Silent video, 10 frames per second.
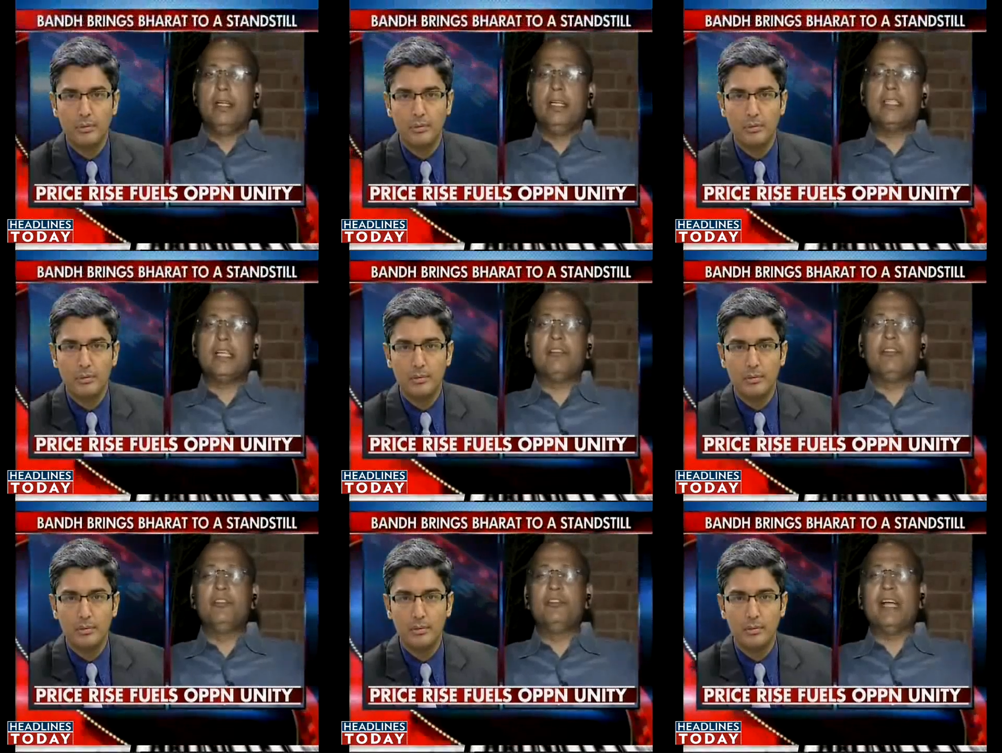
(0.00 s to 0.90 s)
Speaker 1: Let's get a
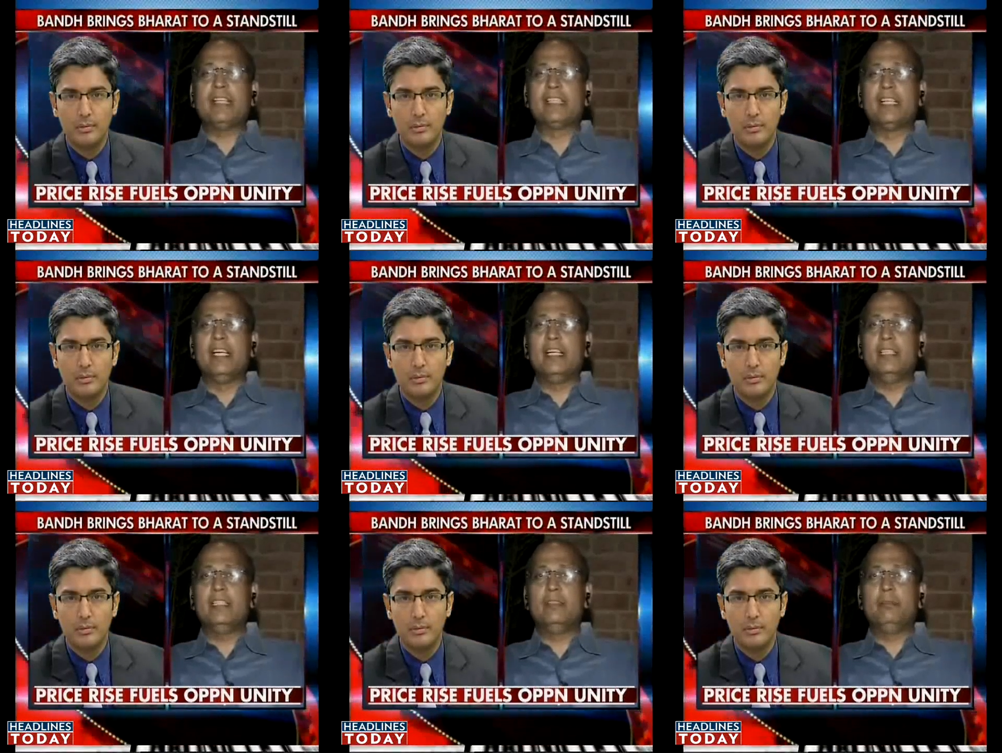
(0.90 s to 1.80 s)
few facts
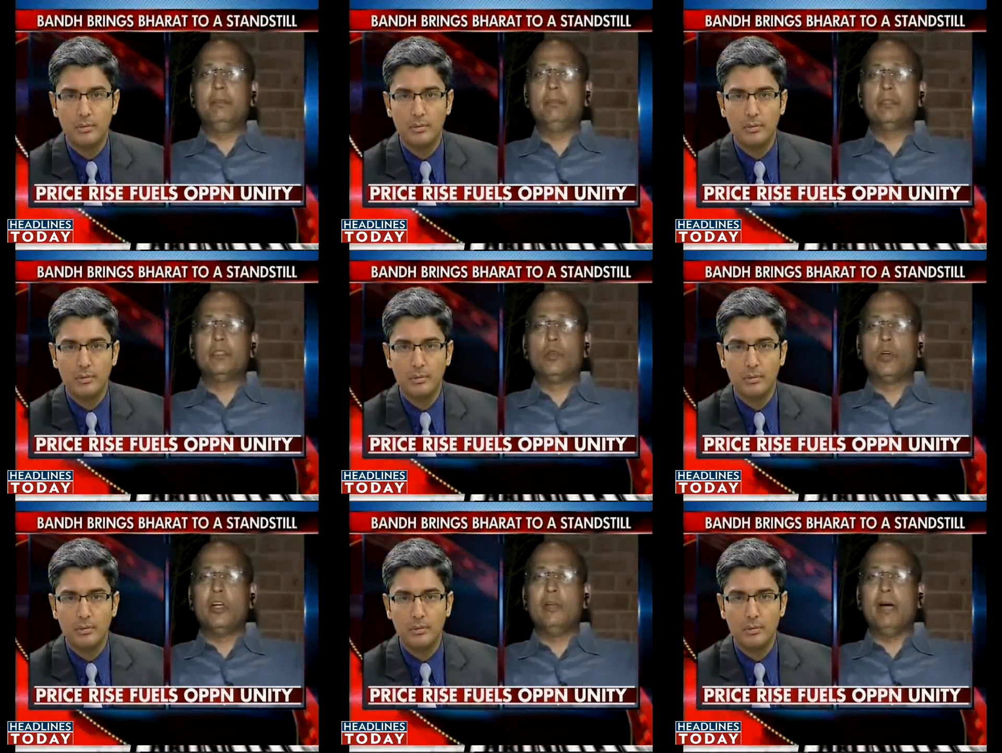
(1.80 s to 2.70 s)
clear. The
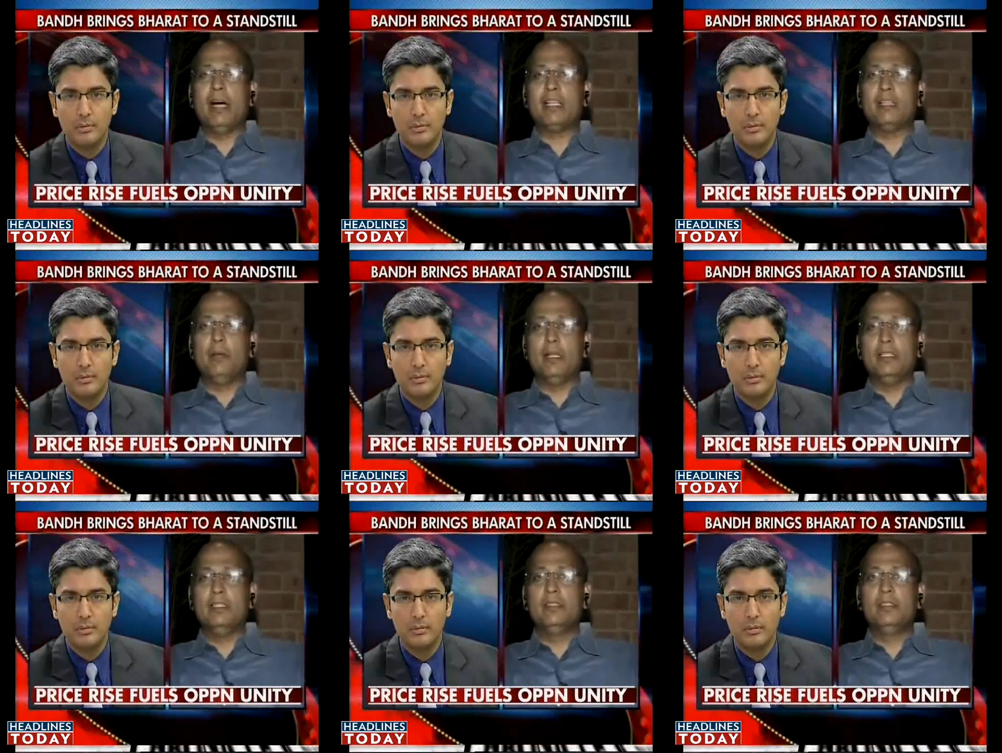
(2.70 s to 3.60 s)
so-called Bharat
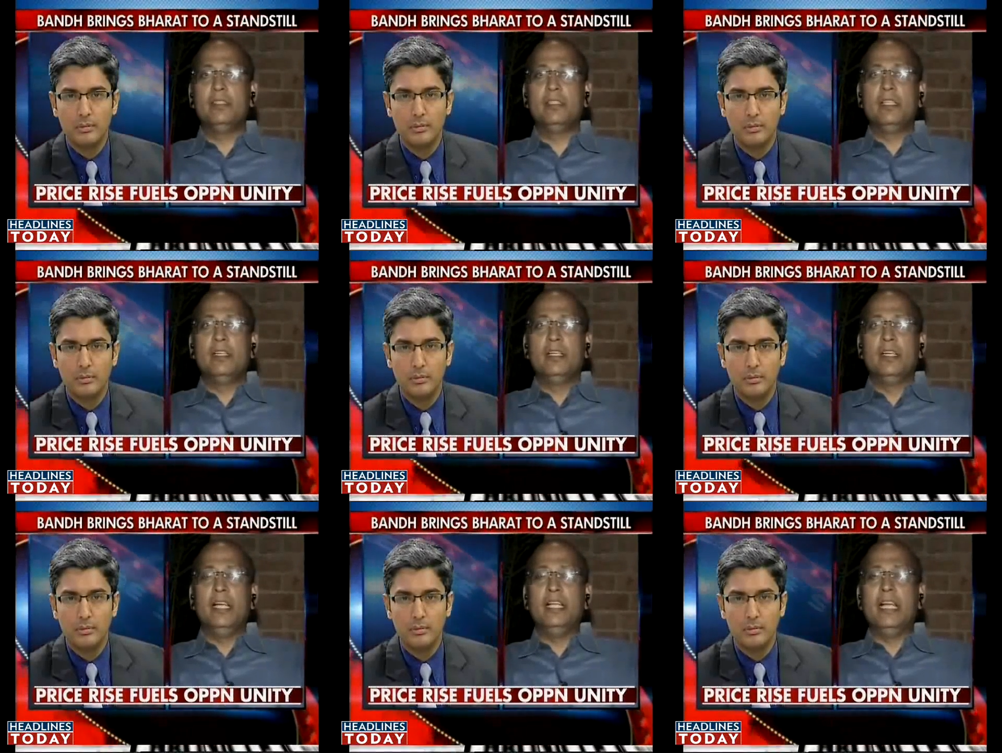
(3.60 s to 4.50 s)
Bandh,
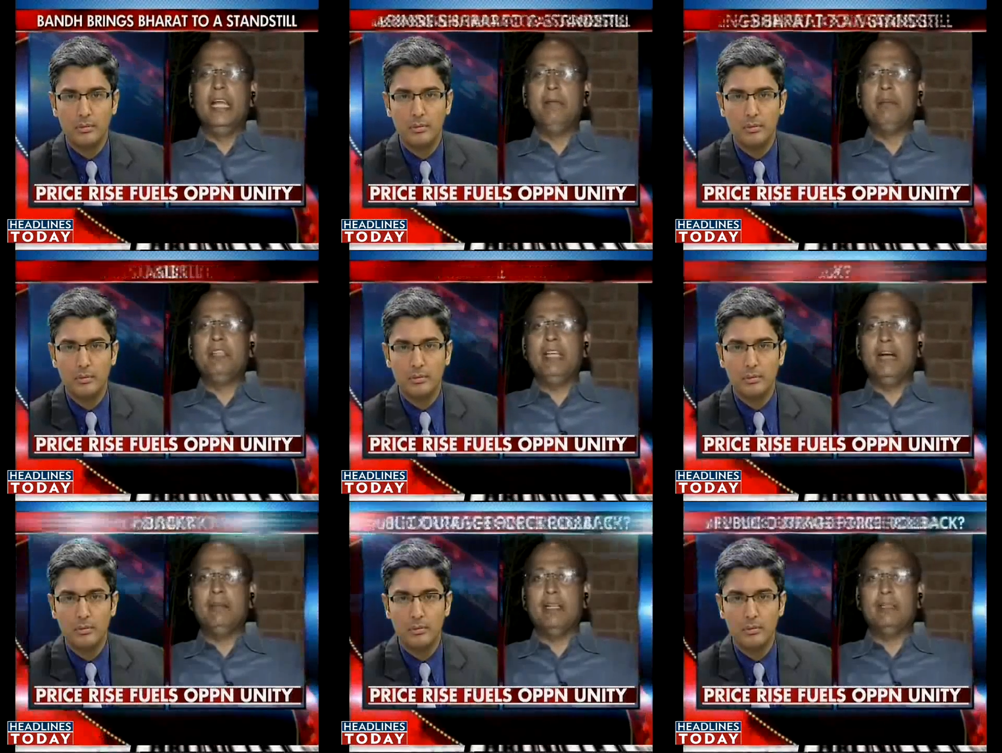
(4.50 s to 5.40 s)
in the name of the
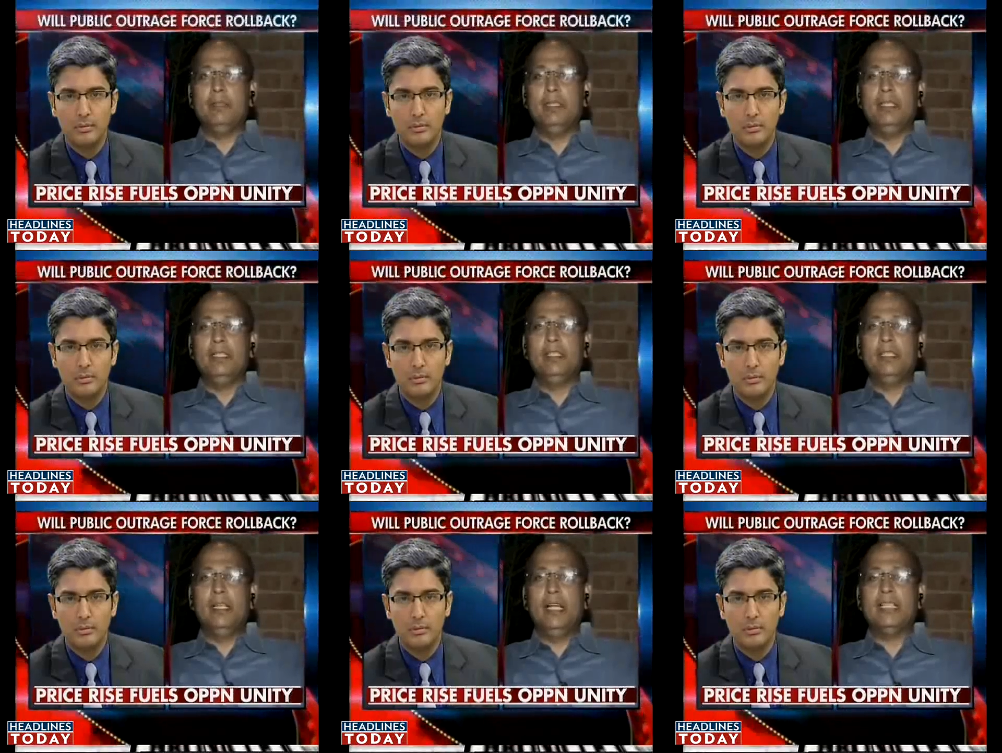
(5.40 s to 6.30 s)
Aam Aadmi,
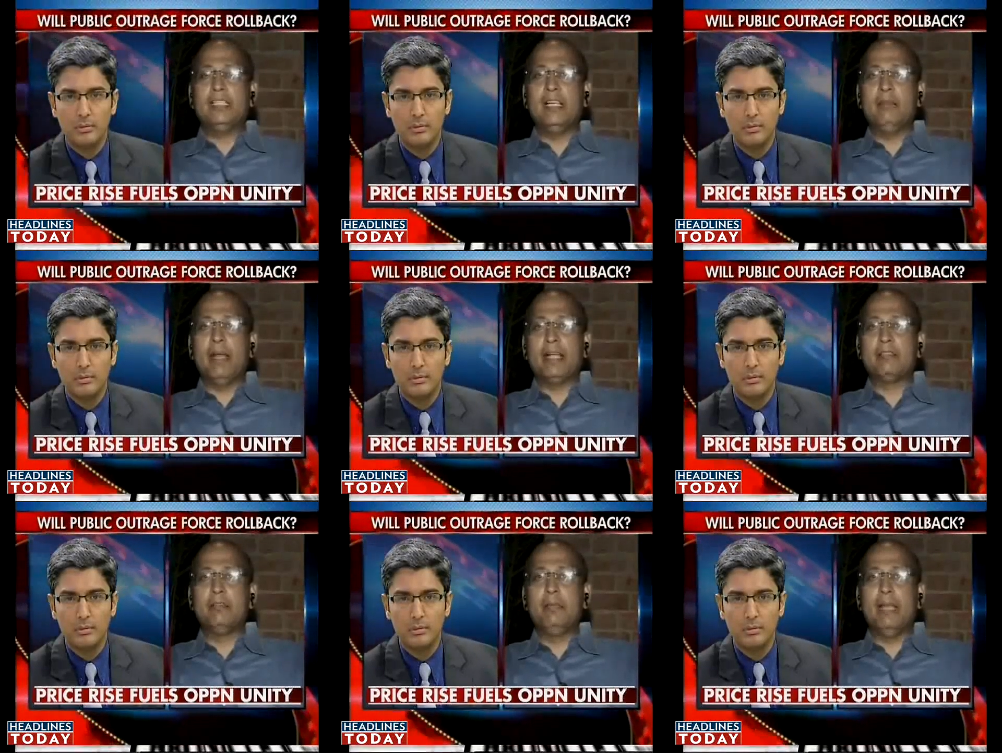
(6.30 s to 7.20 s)
has done
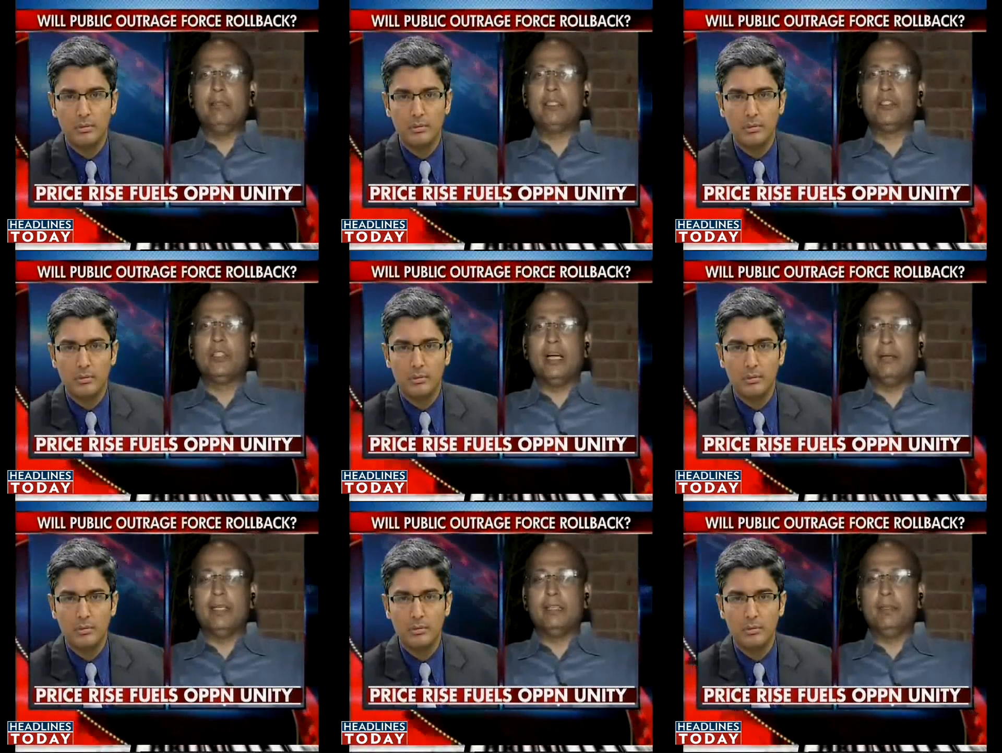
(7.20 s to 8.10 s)
maximum damage to the
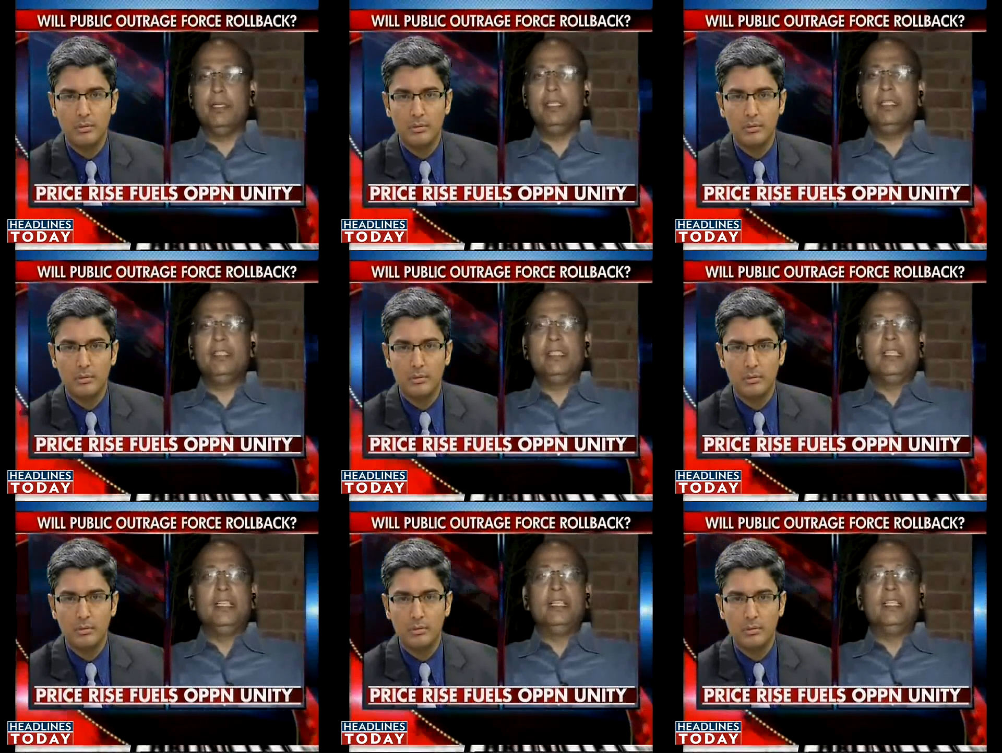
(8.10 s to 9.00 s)
Aam Aadmi.
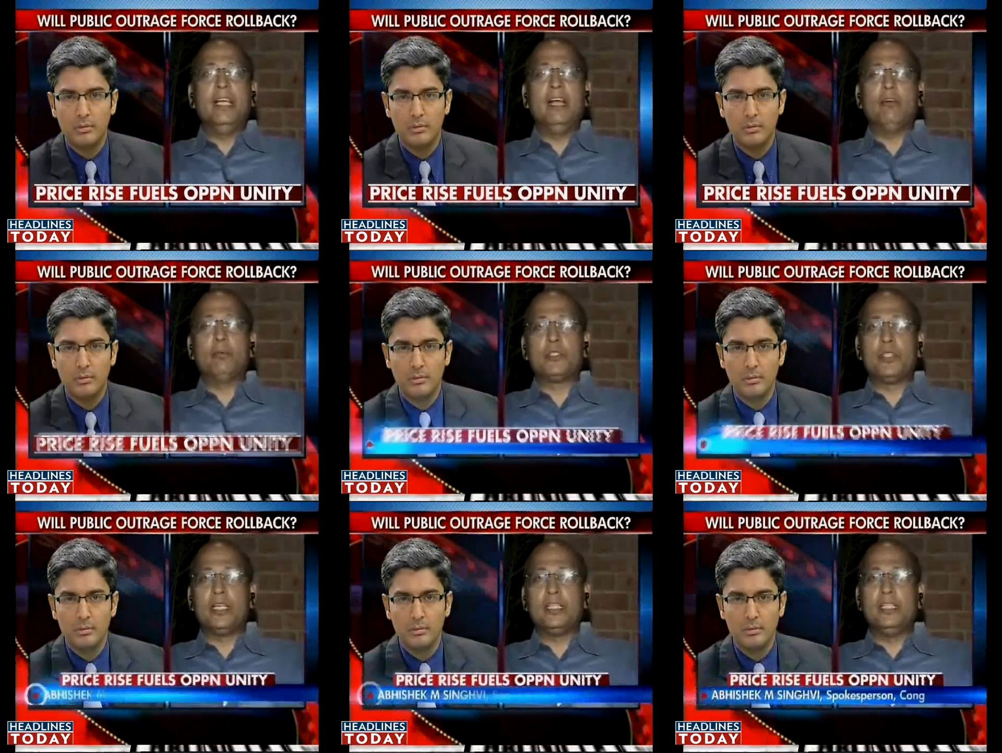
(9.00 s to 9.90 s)
They have
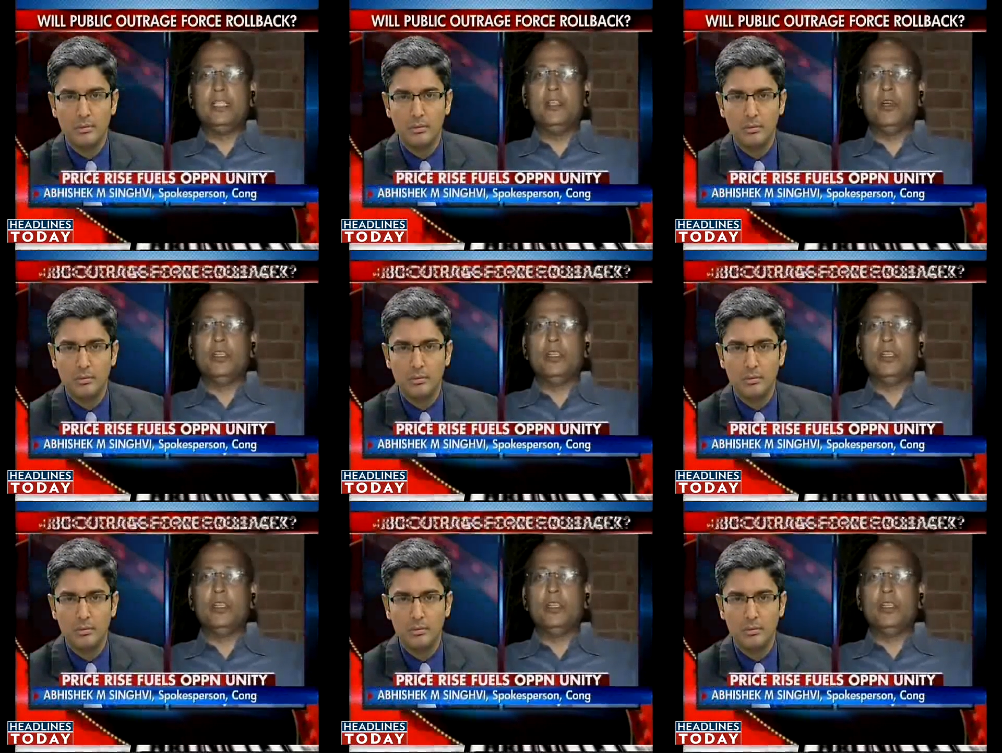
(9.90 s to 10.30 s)
obstructed the